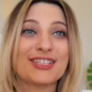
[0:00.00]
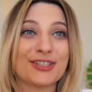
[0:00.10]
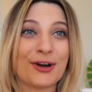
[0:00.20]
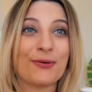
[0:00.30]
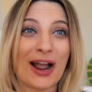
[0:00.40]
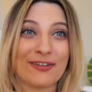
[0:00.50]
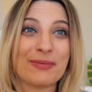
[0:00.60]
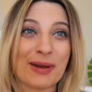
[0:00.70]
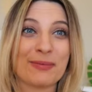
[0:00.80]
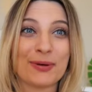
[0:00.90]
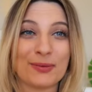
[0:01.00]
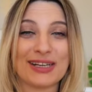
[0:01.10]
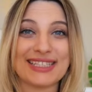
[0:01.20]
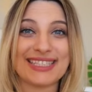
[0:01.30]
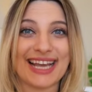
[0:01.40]
so I remember
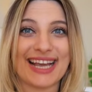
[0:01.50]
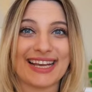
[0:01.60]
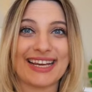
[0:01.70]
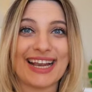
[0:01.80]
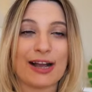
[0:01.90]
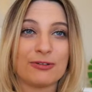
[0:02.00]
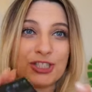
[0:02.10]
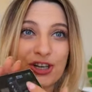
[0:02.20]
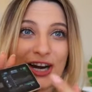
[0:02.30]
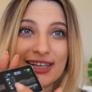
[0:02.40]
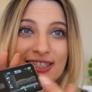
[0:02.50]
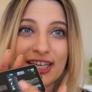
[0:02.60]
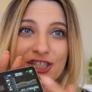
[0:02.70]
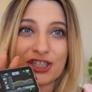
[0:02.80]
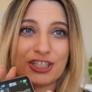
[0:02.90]
one day I was trying to
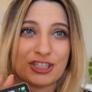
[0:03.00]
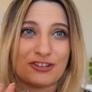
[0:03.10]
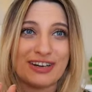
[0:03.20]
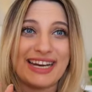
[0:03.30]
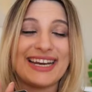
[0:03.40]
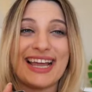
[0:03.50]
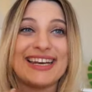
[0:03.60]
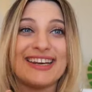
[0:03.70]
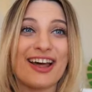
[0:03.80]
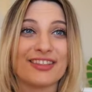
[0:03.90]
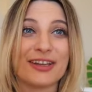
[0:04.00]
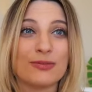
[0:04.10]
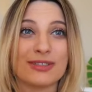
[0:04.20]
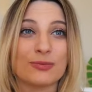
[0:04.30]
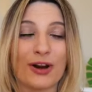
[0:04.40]
touch the screen and
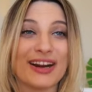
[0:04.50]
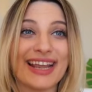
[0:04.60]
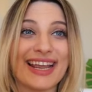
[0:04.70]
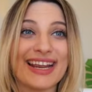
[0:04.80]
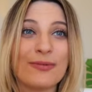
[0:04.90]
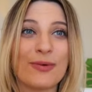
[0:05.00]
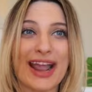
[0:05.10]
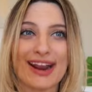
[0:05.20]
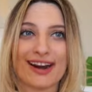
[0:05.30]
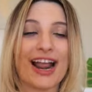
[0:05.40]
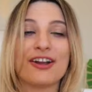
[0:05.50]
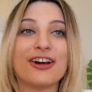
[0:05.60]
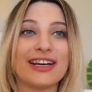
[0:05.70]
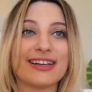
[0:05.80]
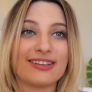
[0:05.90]
nothing was working where I
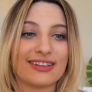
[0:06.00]
couldn't